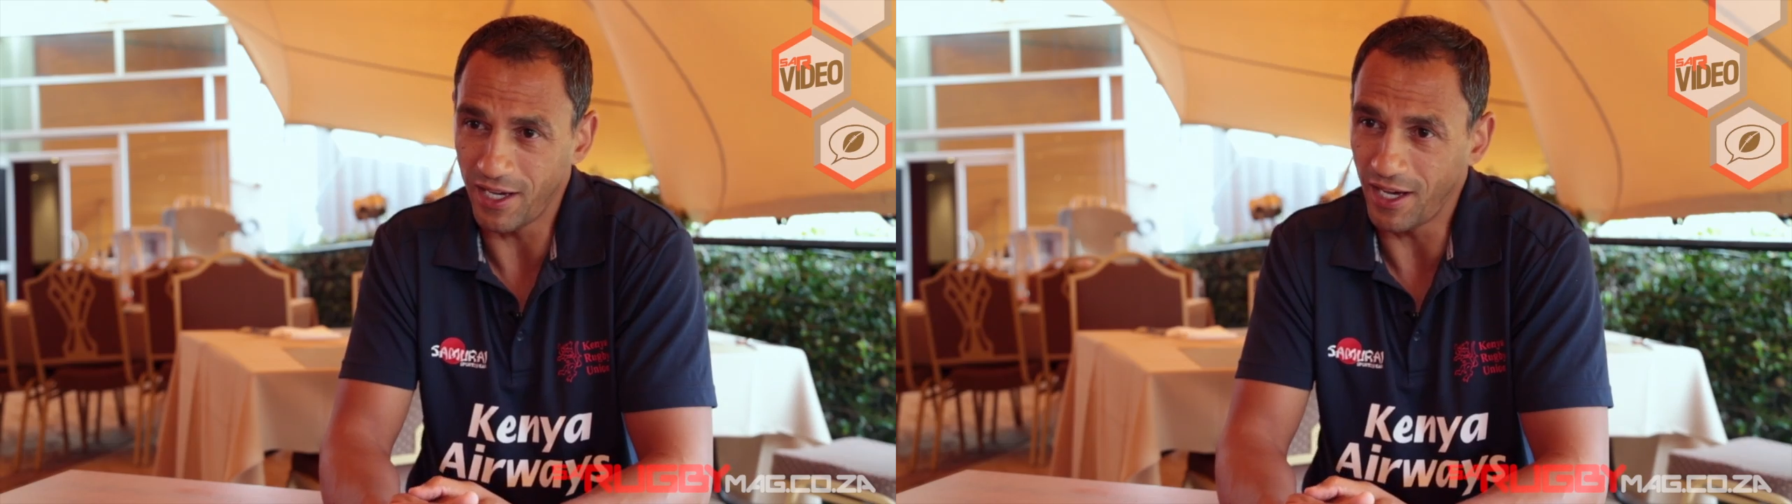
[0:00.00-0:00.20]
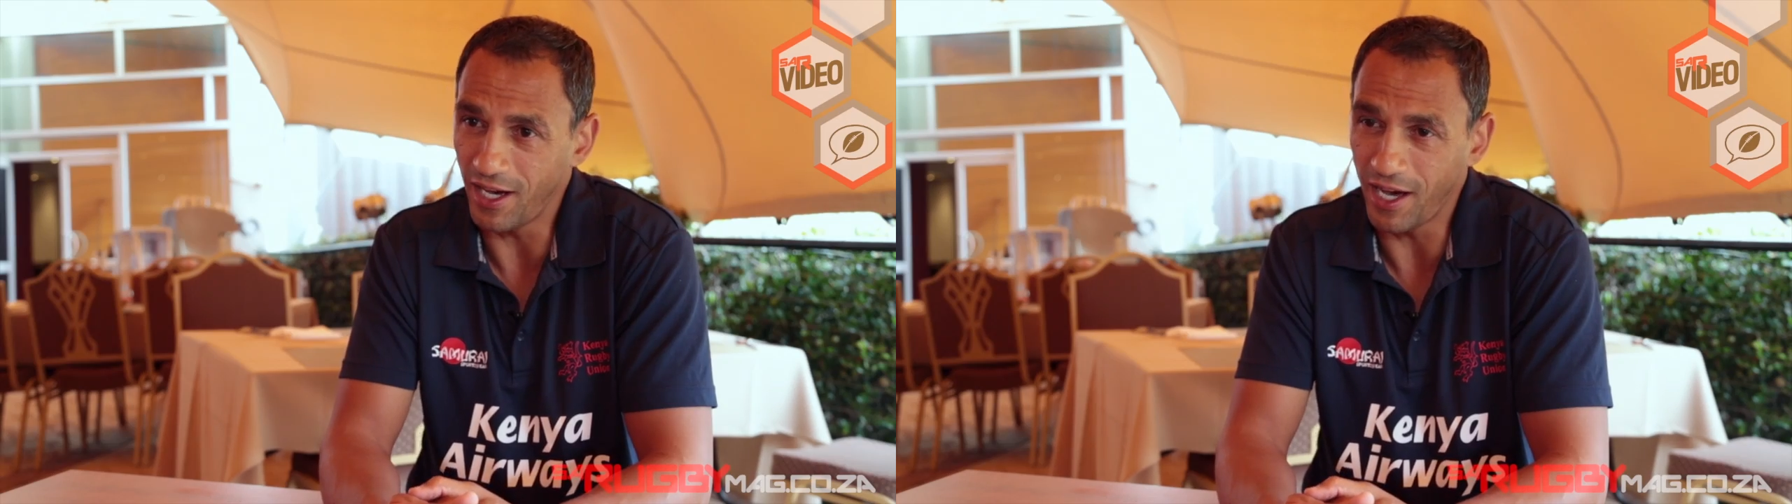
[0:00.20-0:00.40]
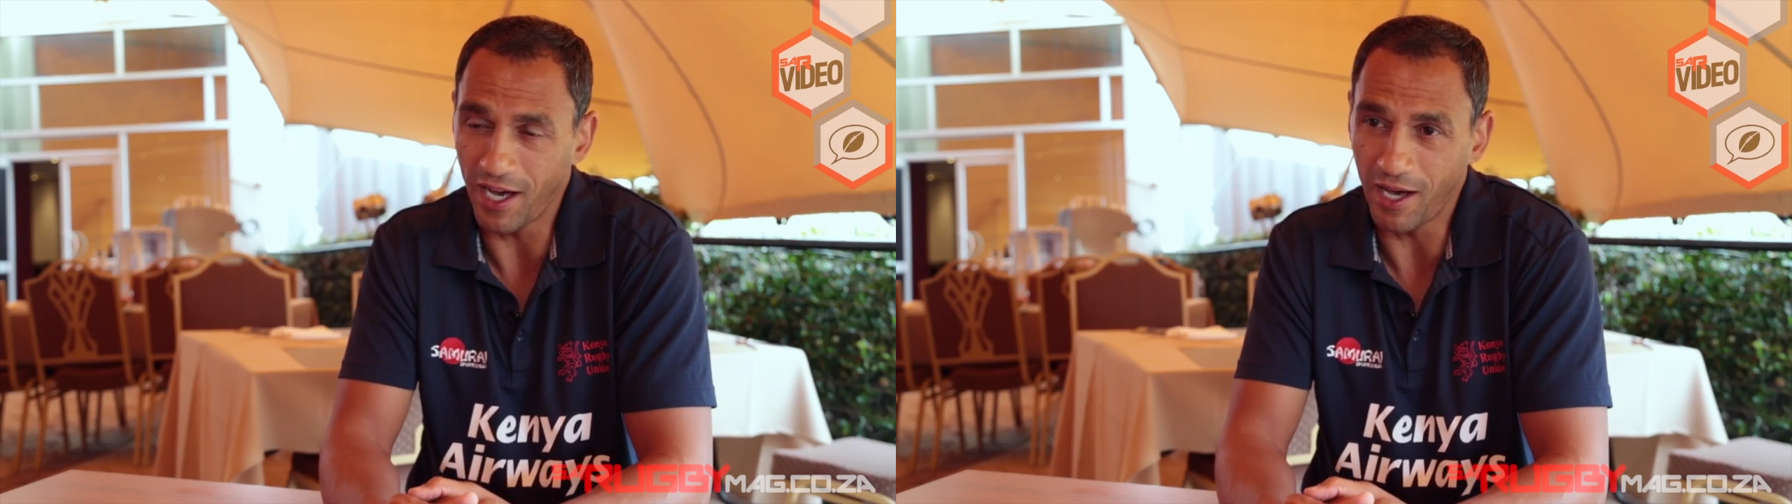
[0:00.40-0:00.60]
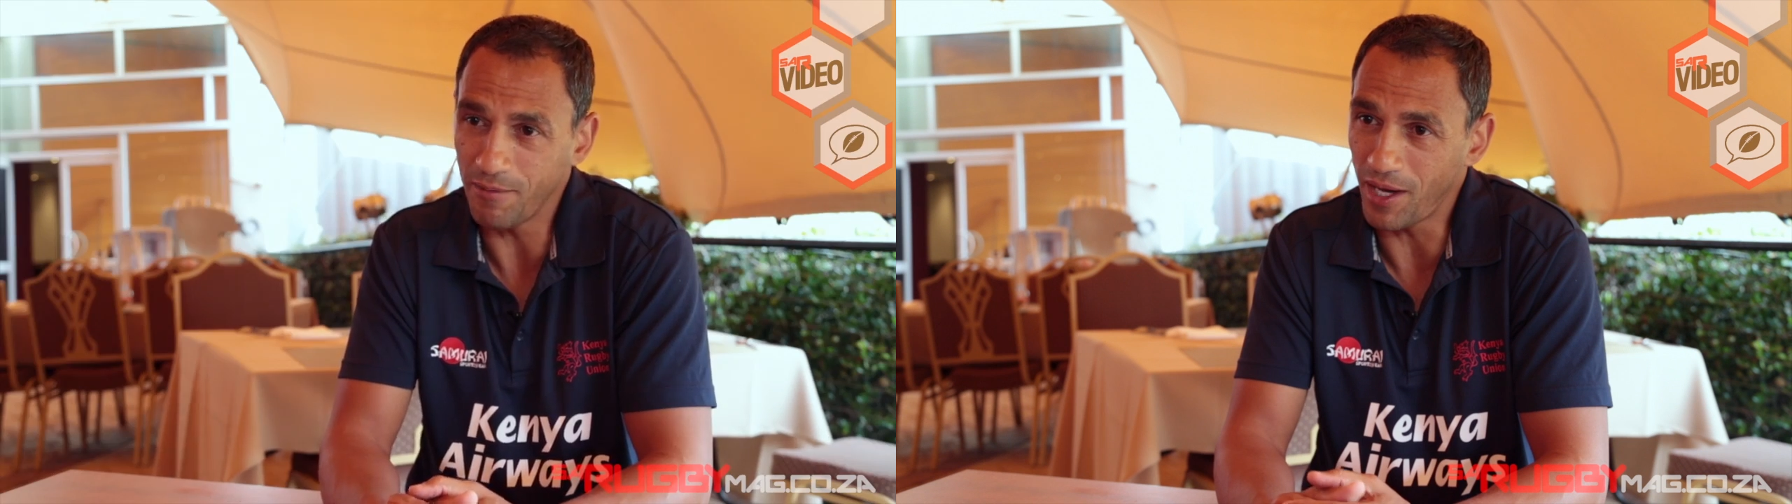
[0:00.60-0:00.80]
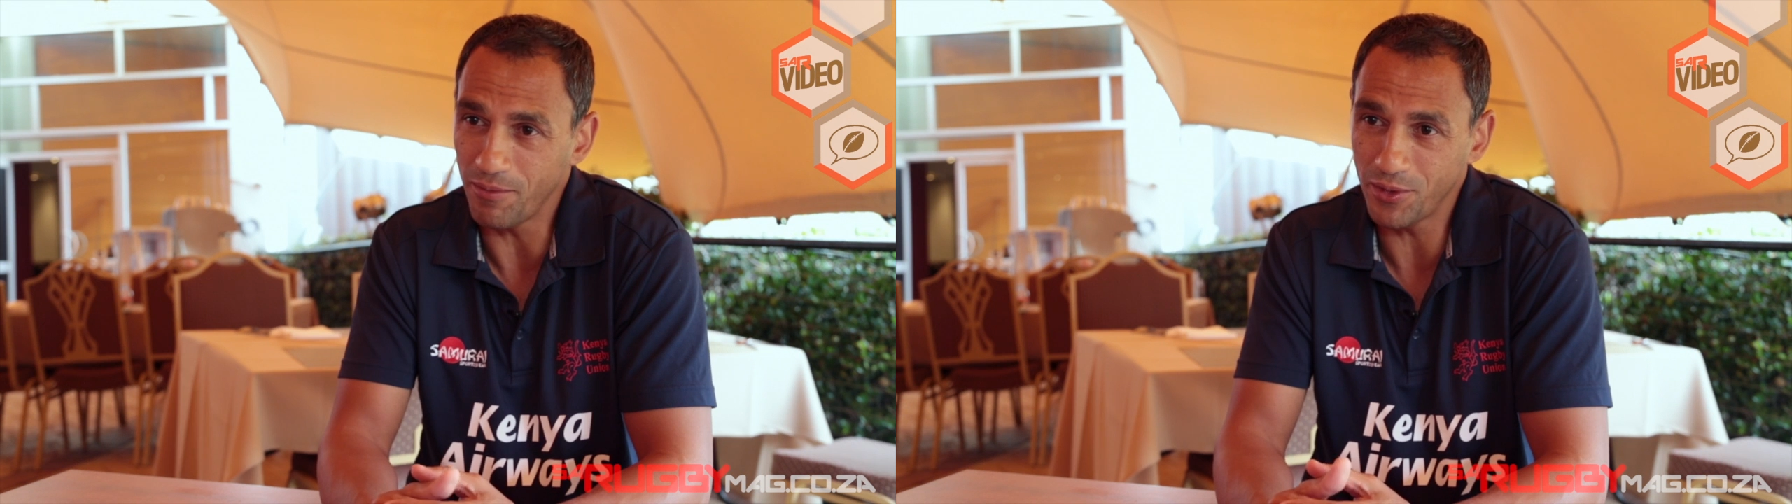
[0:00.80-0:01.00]

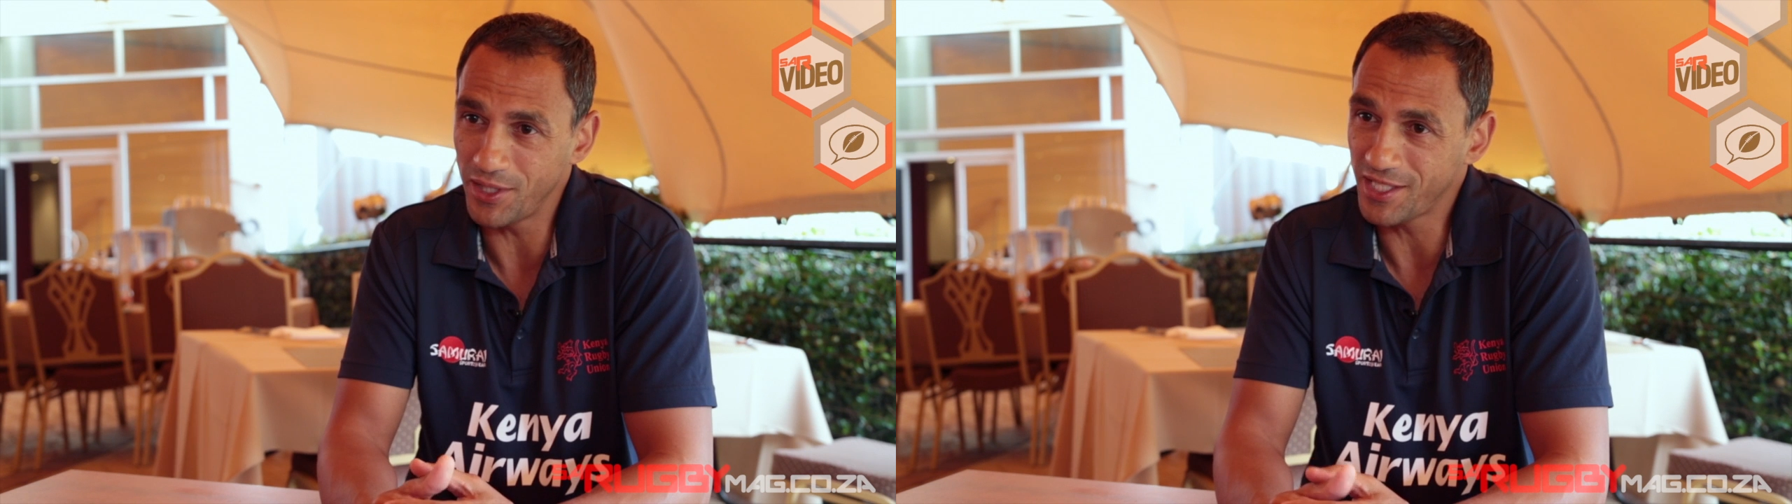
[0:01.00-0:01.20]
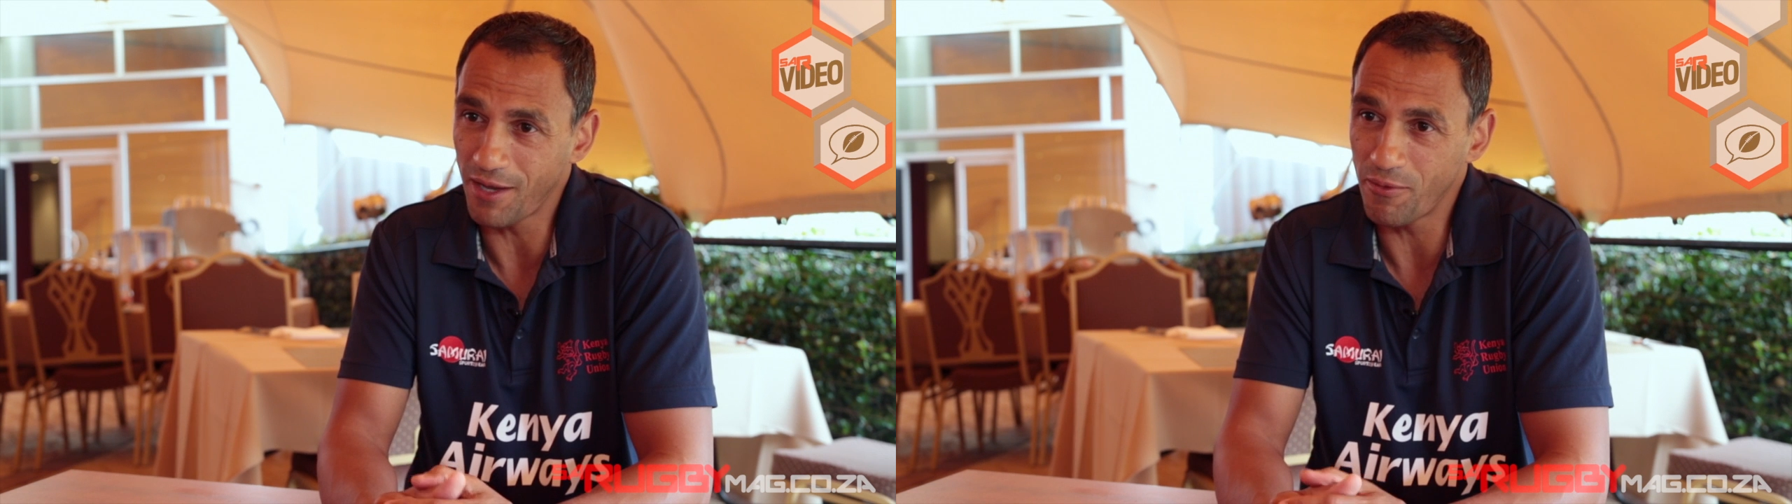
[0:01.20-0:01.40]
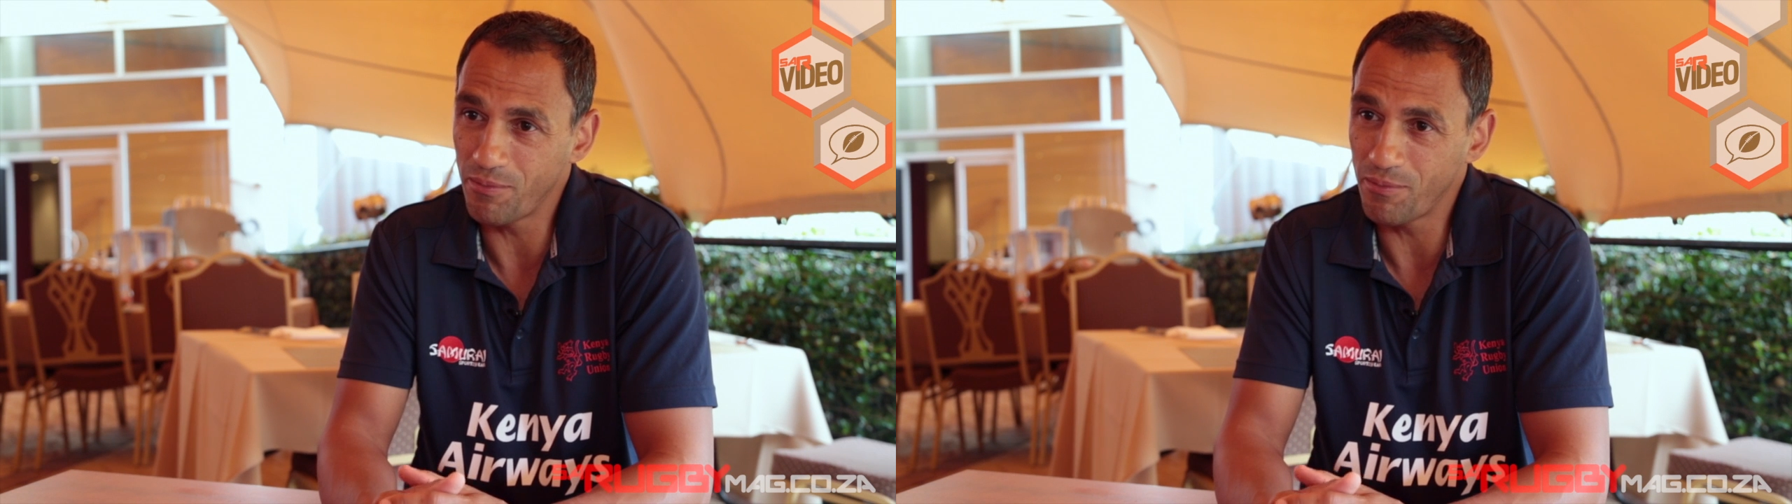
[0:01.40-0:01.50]
I'm not the type